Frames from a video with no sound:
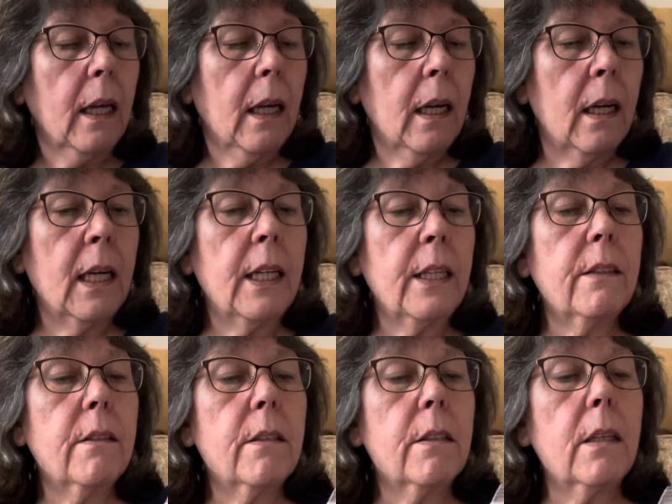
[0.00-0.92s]
and
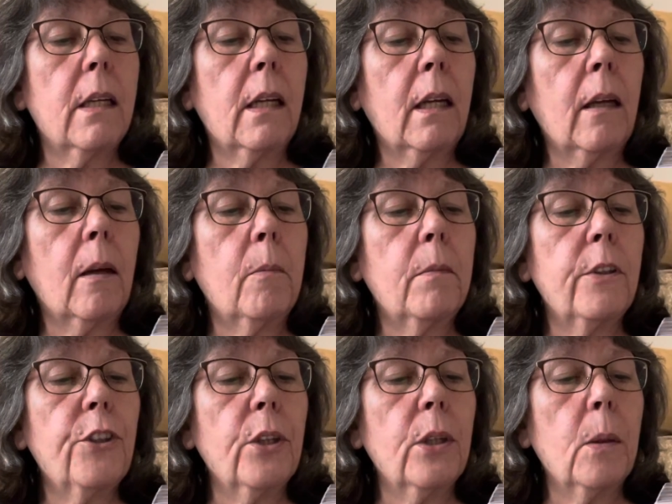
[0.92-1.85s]
it's
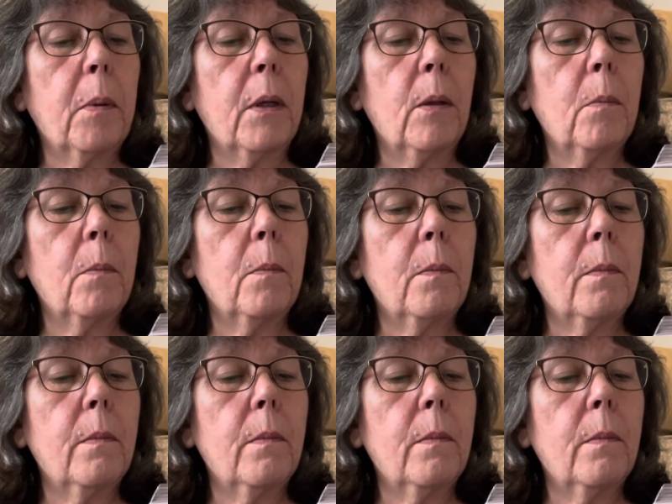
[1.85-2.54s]
Sugar Plum